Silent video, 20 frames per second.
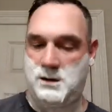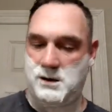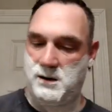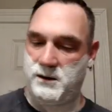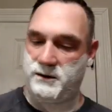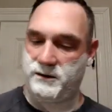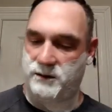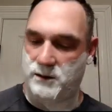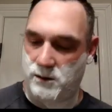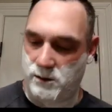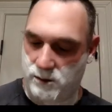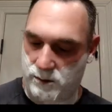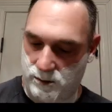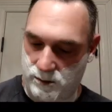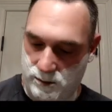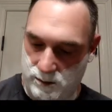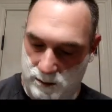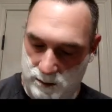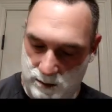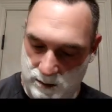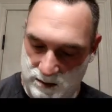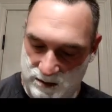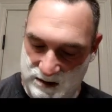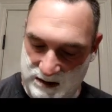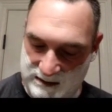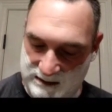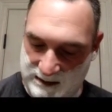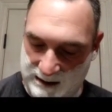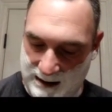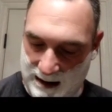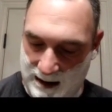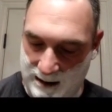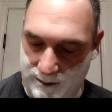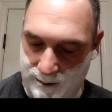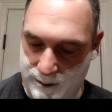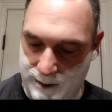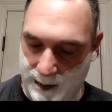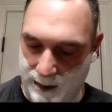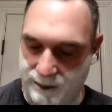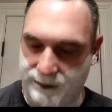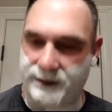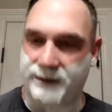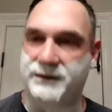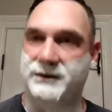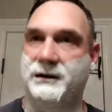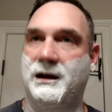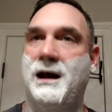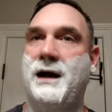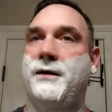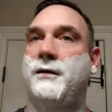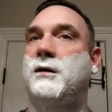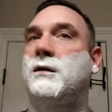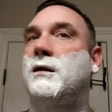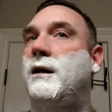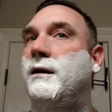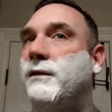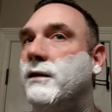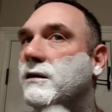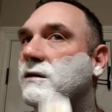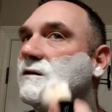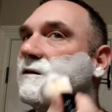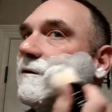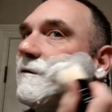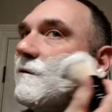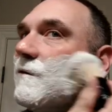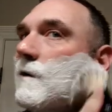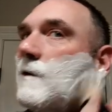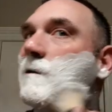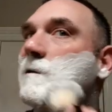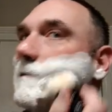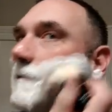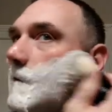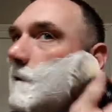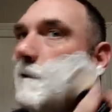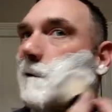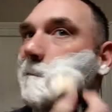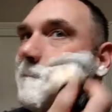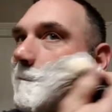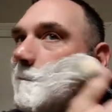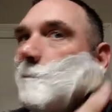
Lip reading: so just to kind of build this lather like this the first time.